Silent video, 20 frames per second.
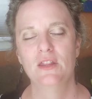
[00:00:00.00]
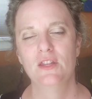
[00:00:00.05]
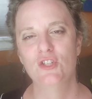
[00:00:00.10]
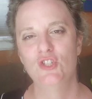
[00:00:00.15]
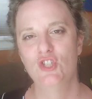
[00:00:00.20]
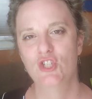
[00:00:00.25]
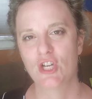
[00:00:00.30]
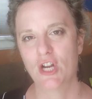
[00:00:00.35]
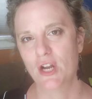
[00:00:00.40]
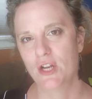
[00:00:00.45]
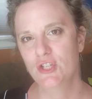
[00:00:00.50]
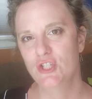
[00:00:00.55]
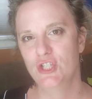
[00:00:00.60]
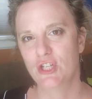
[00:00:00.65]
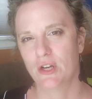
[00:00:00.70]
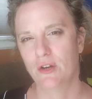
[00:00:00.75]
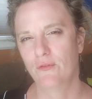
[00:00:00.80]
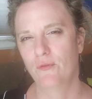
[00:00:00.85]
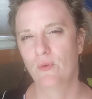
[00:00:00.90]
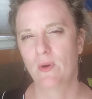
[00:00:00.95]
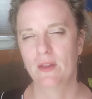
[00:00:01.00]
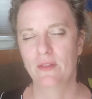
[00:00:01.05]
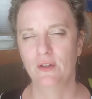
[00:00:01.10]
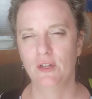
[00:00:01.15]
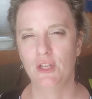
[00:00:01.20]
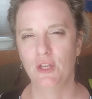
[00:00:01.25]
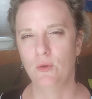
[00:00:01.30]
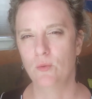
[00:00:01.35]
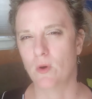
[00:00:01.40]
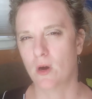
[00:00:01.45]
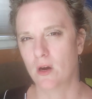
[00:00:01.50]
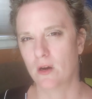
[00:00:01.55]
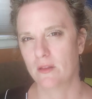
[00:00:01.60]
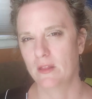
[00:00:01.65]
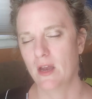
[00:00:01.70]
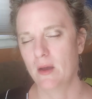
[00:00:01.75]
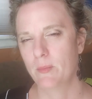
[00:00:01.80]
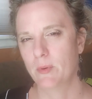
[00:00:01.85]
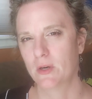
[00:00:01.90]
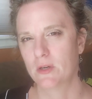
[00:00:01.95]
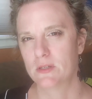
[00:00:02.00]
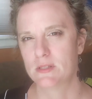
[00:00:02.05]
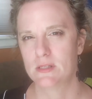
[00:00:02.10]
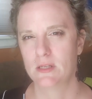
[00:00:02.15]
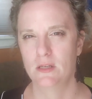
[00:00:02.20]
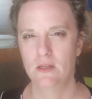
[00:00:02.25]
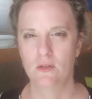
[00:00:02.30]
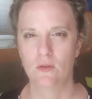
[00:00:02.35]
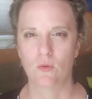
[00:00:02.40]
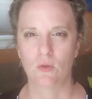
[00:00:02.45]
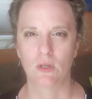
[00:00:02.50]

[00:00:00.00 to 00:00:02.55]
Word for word: the judge of whether you are that person